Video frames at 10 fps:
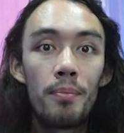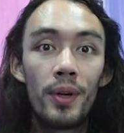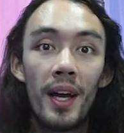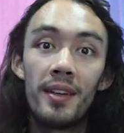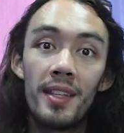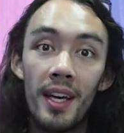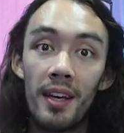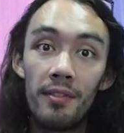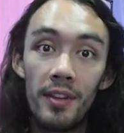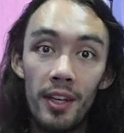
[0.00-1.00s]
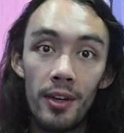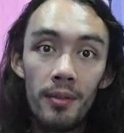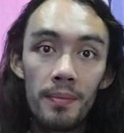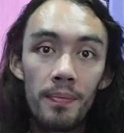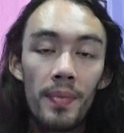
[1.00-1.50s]
put out a
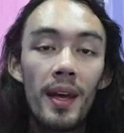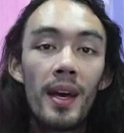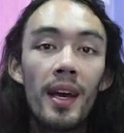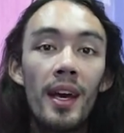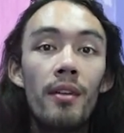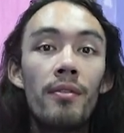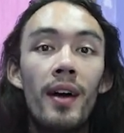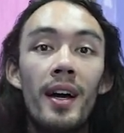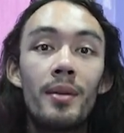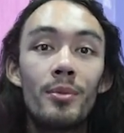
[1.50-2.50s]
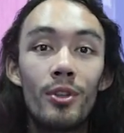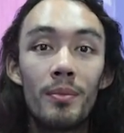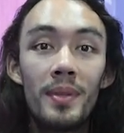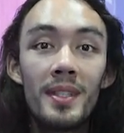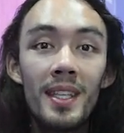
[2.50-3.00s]
video. If I am
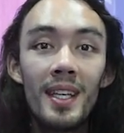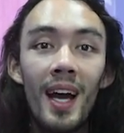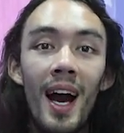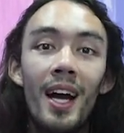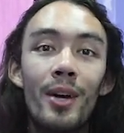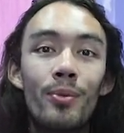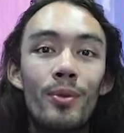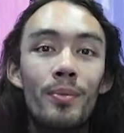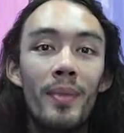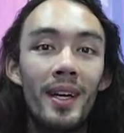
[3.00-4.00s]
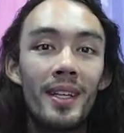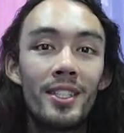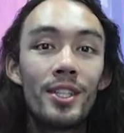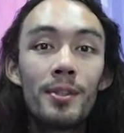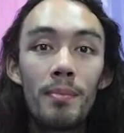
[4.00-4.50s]
too busy, I will make
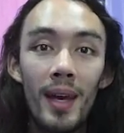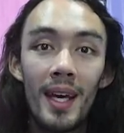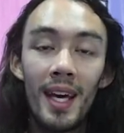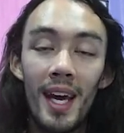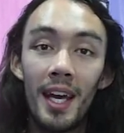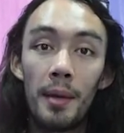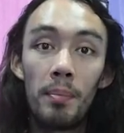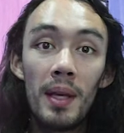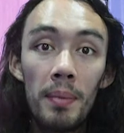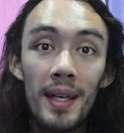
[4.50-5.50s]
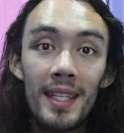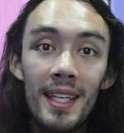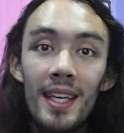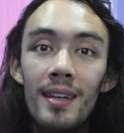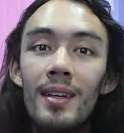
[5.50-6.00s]
a
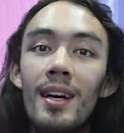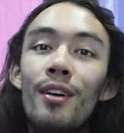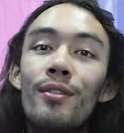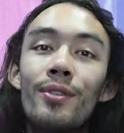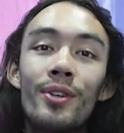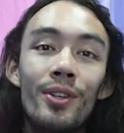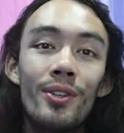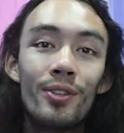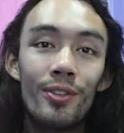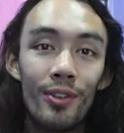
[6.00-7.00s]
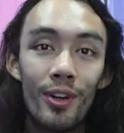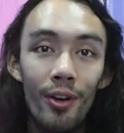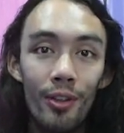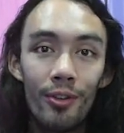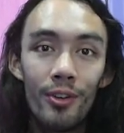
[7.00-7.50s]
PPT for you to
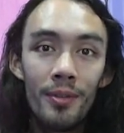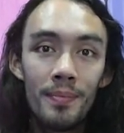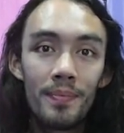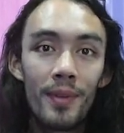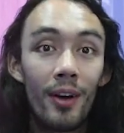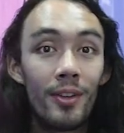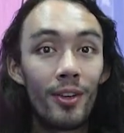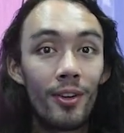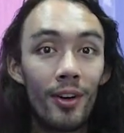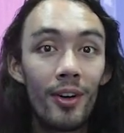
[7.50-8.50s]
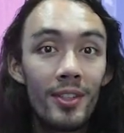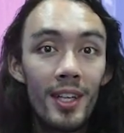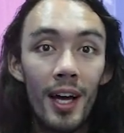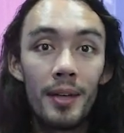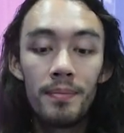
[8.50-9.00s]
go through on your own
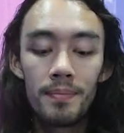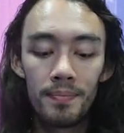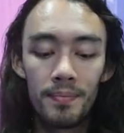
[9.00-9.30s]
time.